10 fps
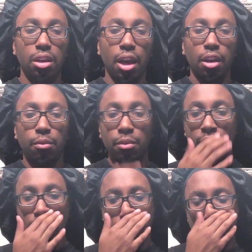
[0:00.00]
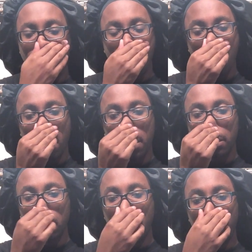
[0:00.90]
Like, we're not
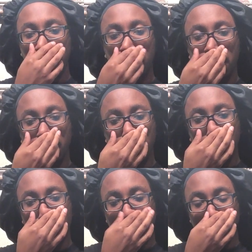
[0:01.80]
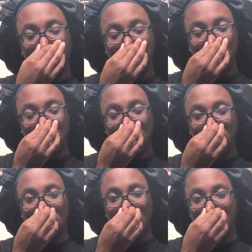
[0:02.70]
always going to be on the best
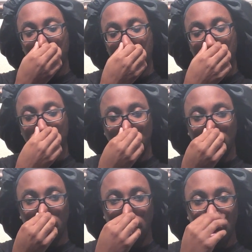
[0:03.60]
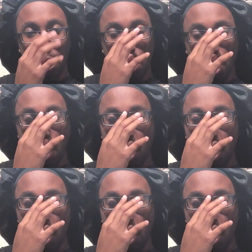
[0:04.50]
terms. We're not always going to agree.